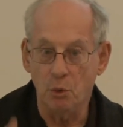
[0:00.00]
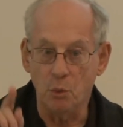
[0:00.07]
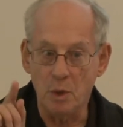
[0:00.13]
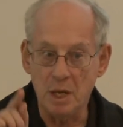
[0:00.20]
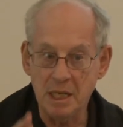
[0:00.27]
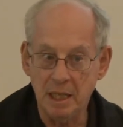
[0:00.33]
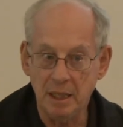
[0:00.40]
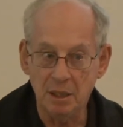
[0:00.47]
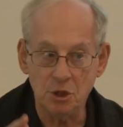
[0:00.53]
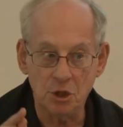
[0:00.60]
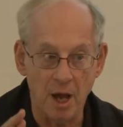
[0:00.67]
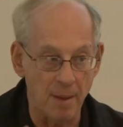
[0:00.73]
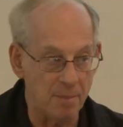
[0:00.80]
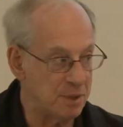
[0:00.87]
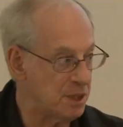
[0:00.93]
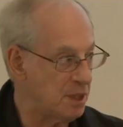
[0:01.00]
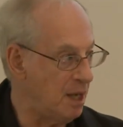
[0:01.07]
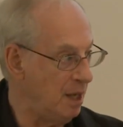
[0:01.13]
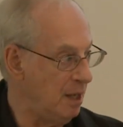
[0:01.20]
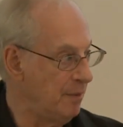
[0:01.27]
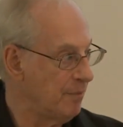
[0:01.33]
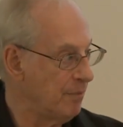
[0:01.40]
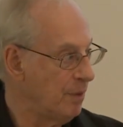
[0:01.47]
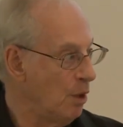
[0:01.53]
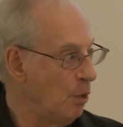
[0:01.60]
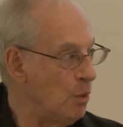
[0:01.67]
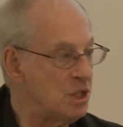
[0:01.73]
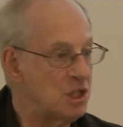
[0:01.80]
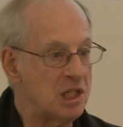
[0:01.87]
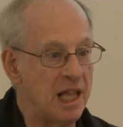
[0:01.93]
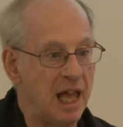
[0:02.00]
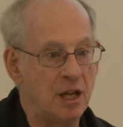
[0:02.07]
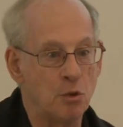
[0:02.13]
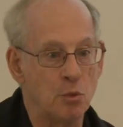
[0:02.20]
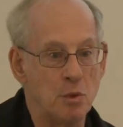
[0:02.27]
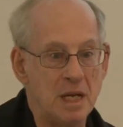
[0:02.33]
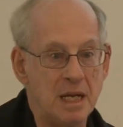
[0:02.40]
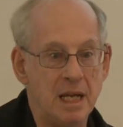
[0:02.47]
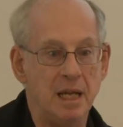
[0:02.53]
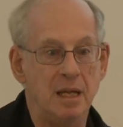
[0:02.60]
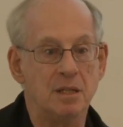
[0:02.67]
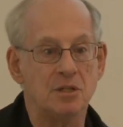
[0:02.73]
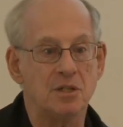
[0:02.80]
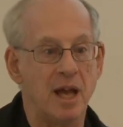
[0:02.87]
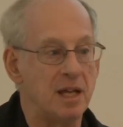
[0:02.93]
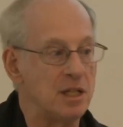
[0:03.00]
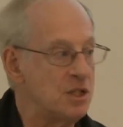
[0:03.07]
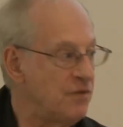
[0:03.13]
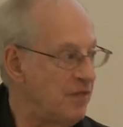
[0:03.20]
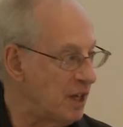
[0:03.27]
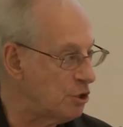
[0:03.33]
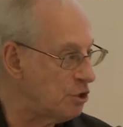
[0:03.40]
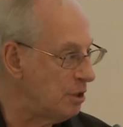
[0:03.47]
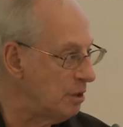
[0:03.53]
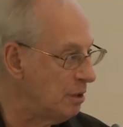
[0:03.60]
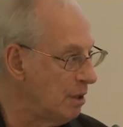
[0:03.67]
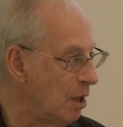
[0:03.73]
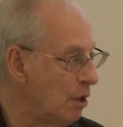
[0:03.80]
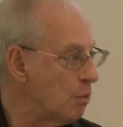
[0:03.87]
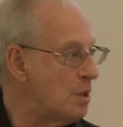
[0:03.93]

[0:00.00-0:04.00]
reading Chomsky was like reading science fiction,